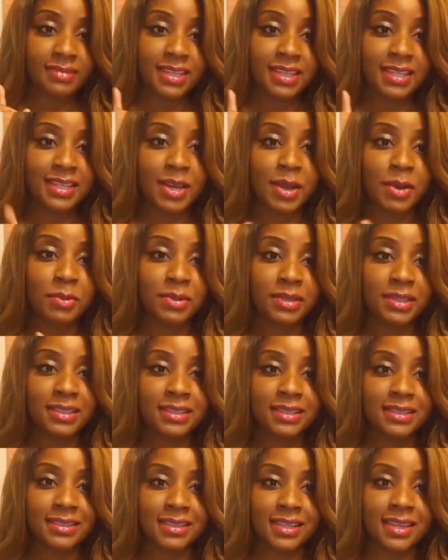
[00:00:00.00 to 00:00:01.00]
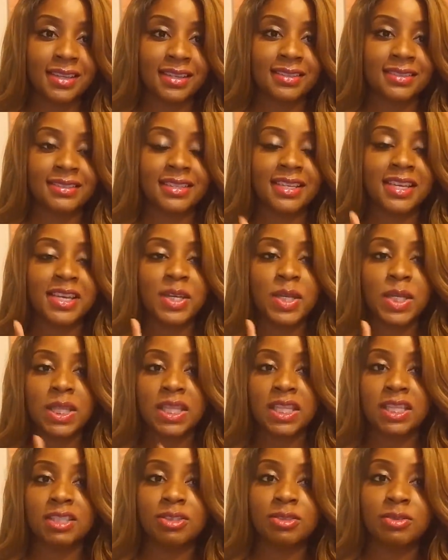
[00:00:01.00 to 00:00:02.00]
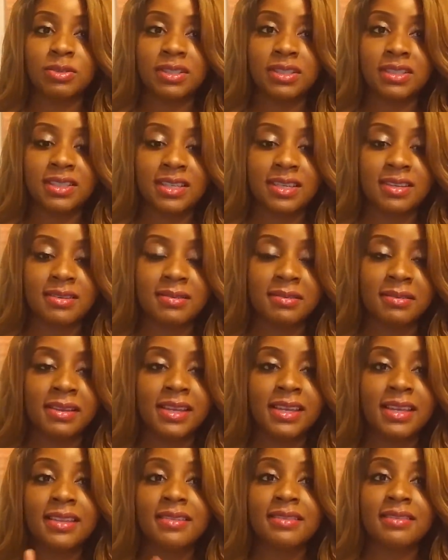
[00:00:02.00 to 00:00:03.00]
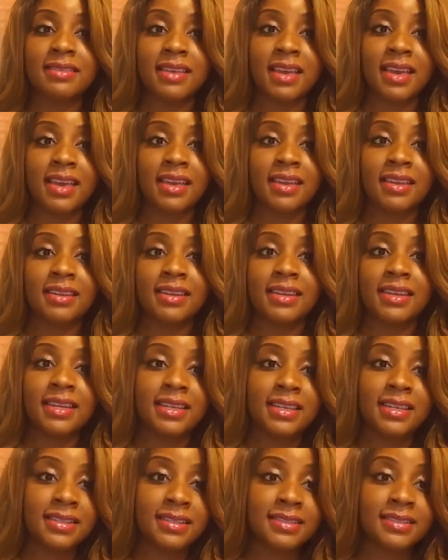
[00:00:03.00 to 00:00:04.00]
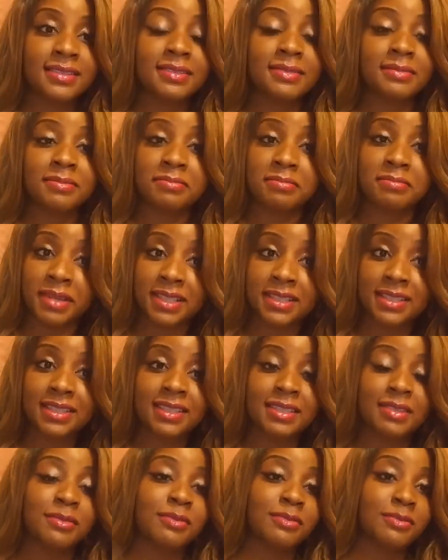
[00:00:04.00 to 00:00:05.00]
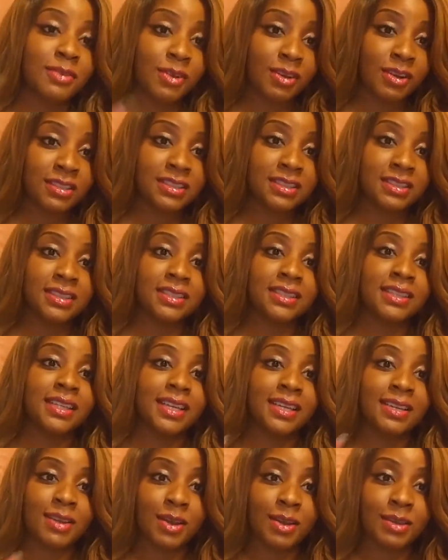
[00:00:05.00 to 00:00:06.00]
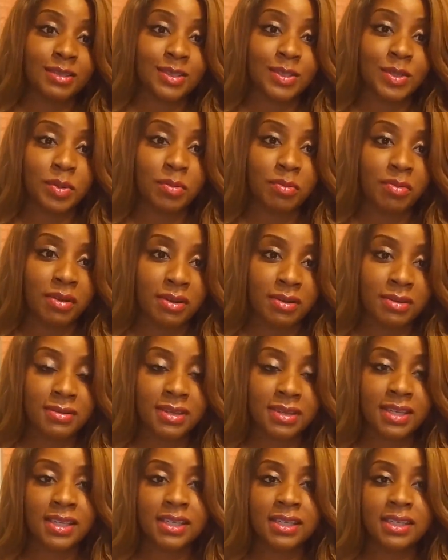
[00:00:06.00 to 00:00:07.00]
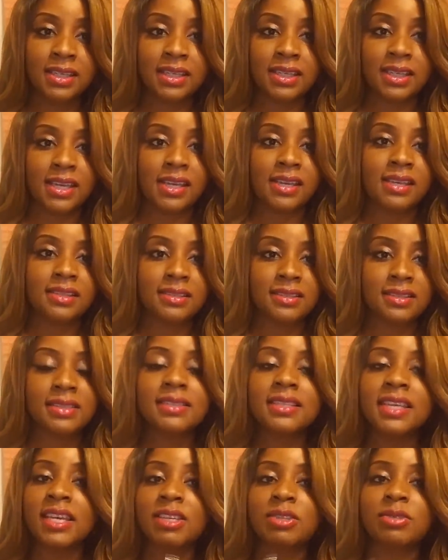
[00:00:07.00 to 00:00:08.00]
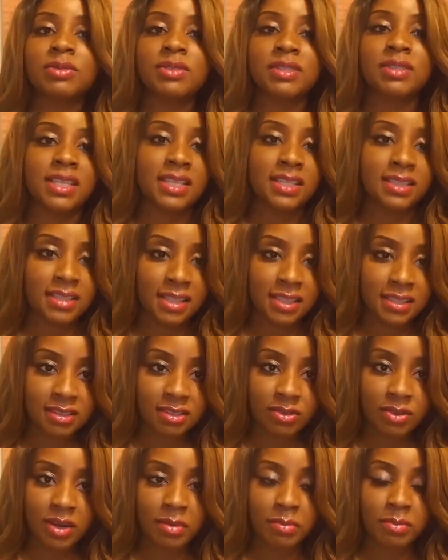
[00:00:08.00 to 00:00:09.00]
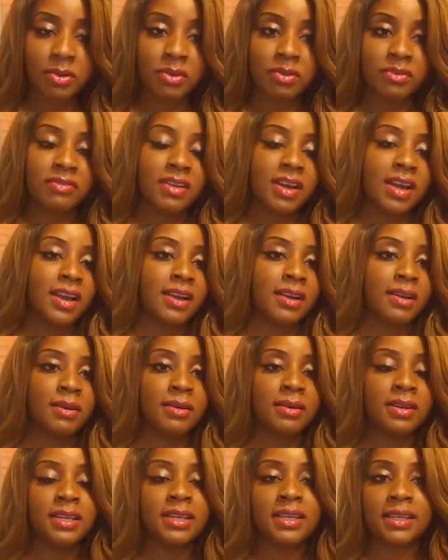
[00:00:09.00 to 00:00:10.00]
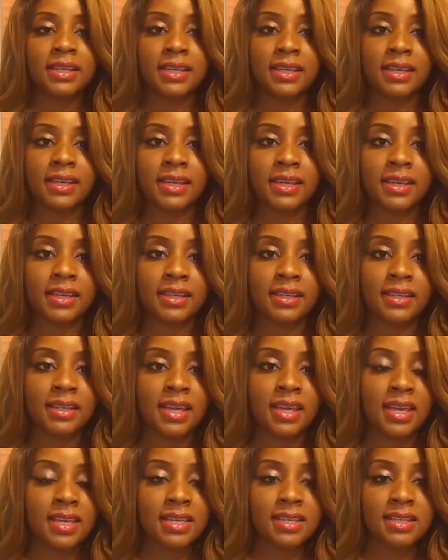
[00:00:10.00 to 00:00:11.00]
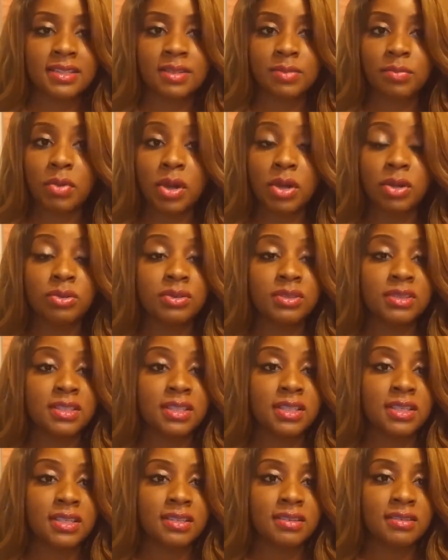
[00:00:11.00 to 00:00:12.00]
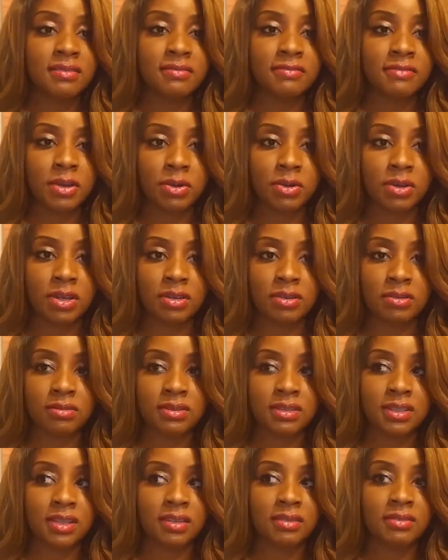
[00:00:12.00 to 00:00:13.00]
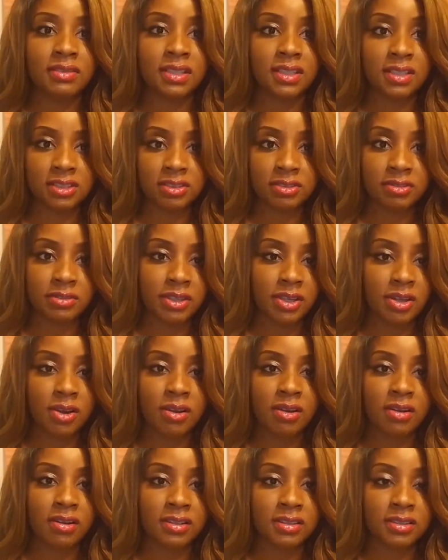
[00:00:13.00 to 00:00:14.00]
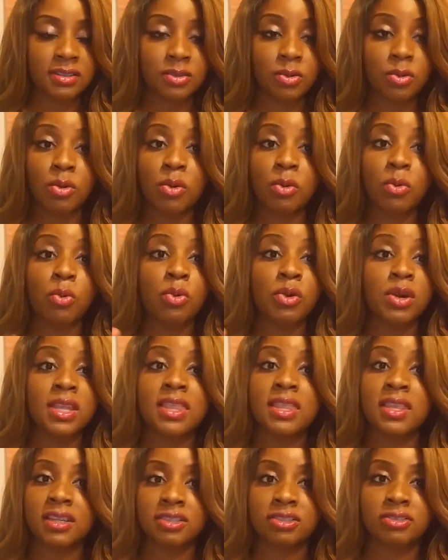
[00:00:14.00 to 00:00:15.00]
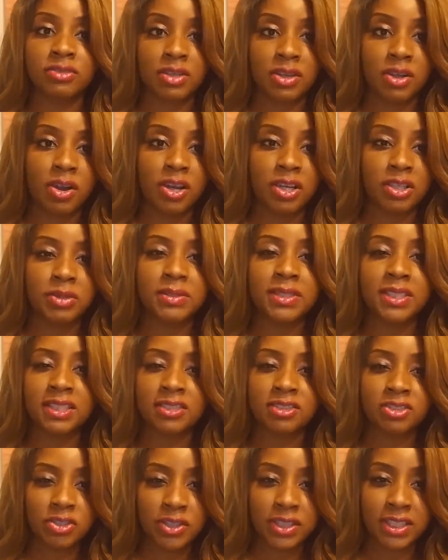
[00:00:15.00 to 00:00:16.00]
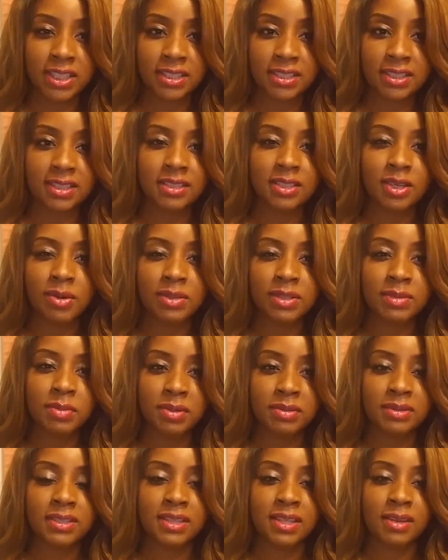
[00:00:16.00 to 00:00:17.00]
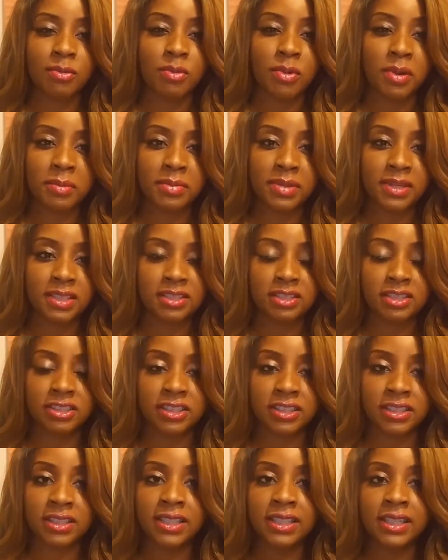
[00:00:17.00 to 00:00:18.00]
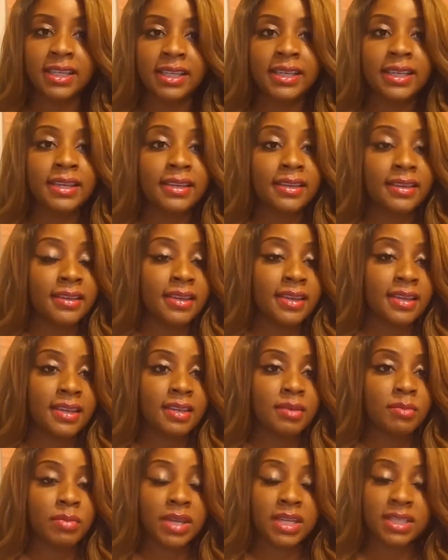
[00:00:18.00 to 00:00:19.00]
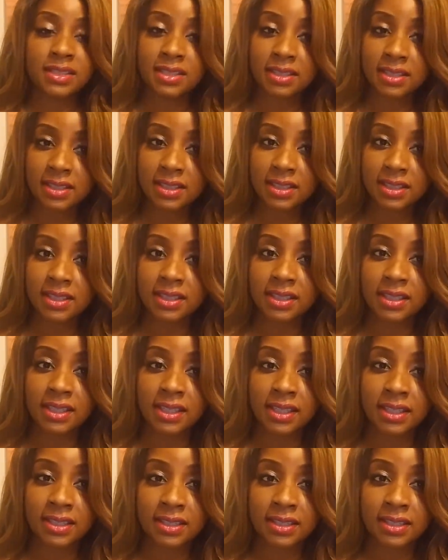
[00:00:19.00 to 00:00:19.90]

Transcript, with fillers: Now, one of the signs that you can tell that he's basically fraudulent and also broke is, let's say you see his Instagram profile and he's posting photos of luxury cars or one luxury car. You see a trend. He's always posting that one picture, and basically